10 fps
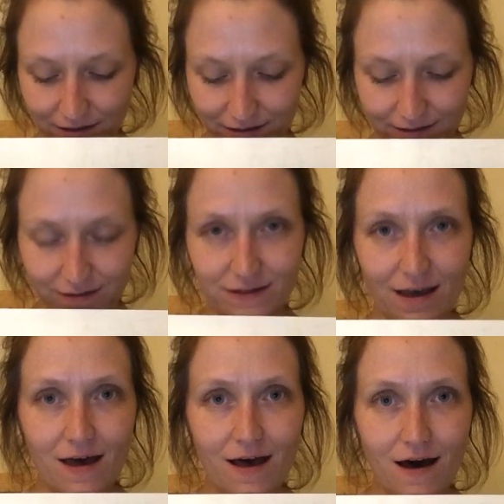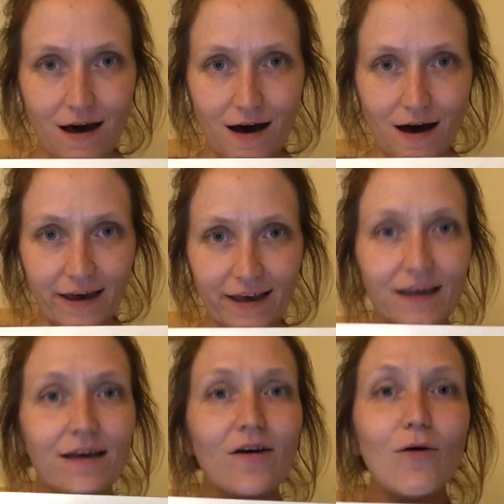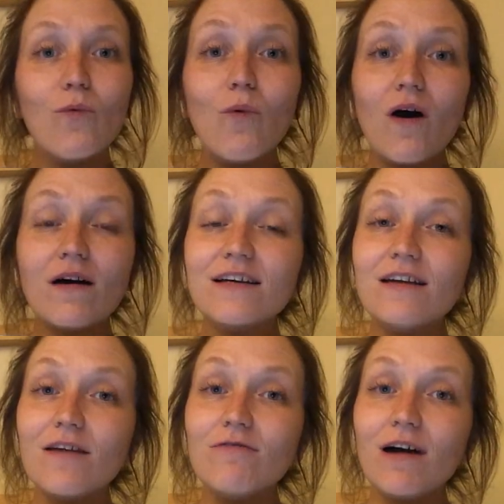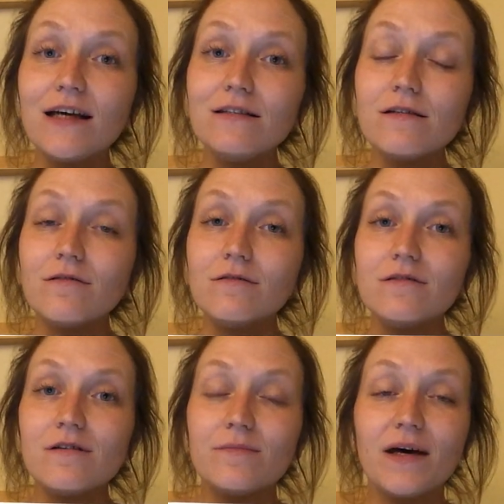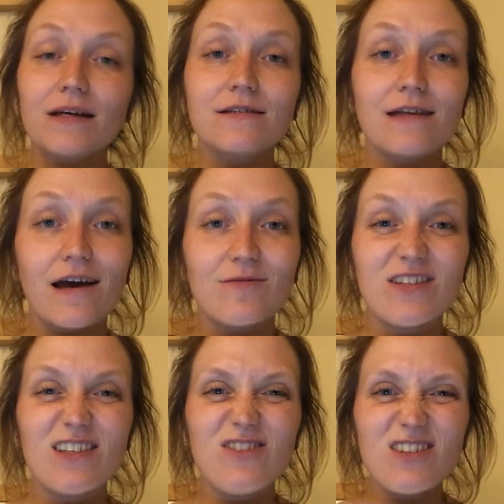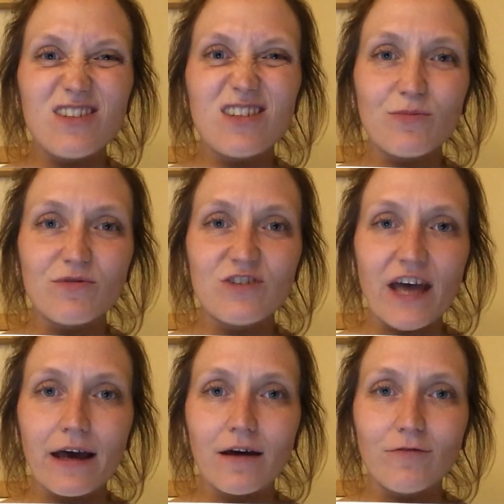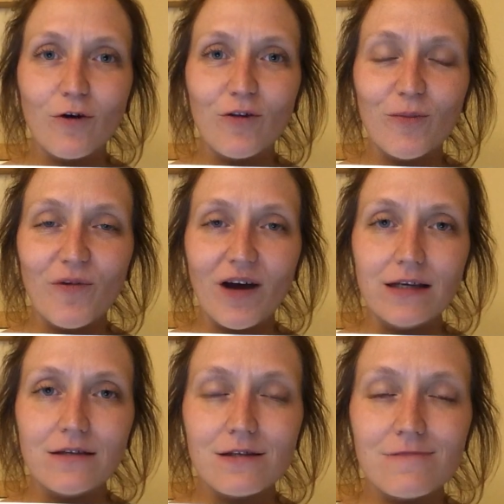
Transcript: S, I. What could I write onto my sounds to just double check I've got them right?